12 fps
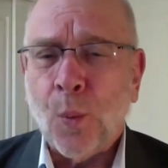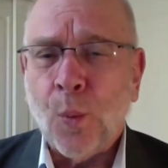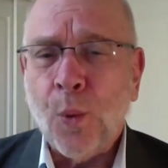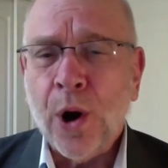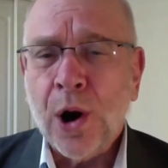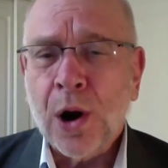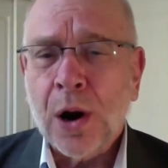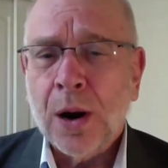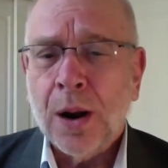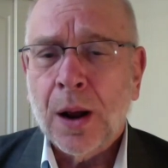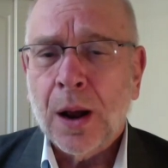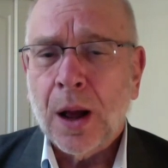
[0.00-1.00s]
we're
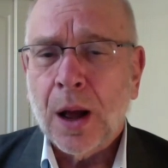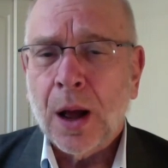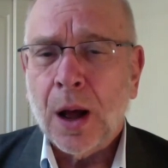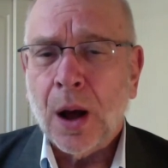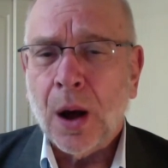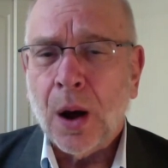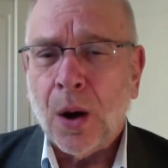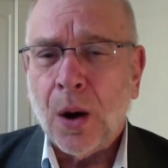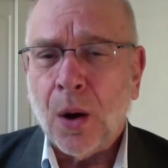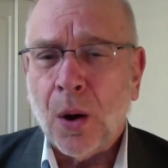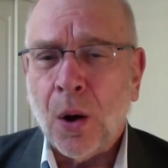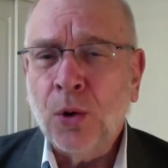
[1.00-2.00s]

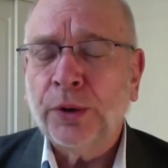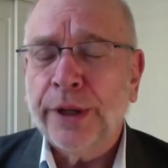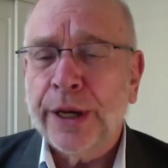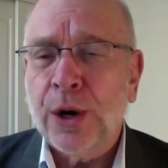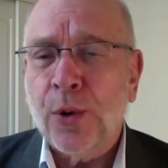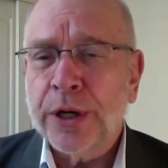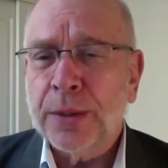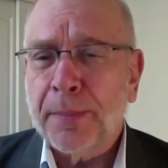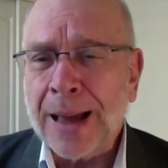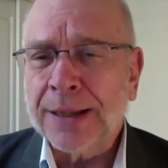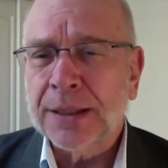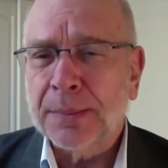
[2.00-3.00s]
only going to
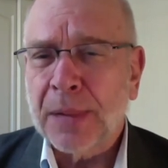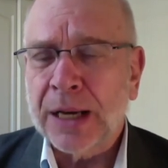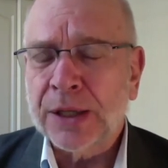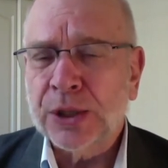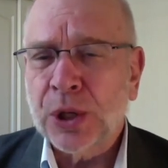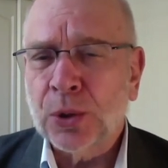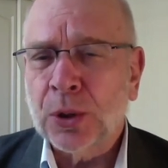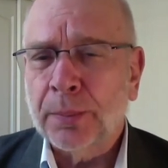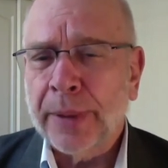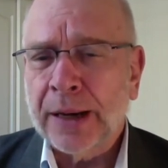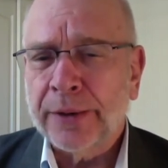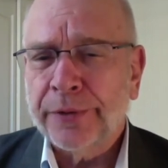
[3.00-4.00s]
maximize total
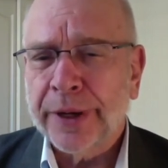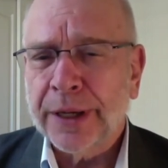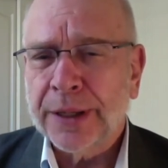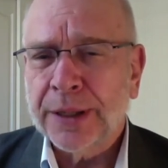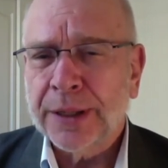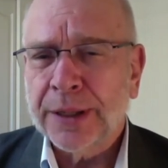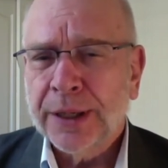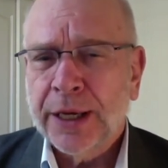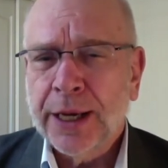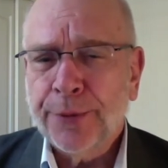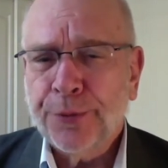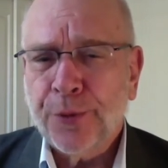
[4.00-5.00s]
benefit
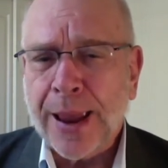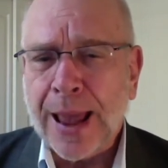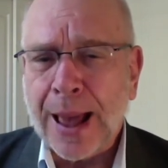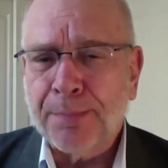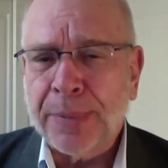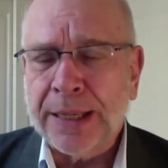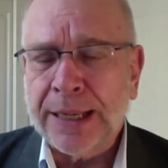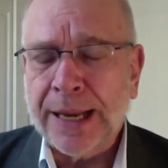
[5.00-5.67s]
if we happen to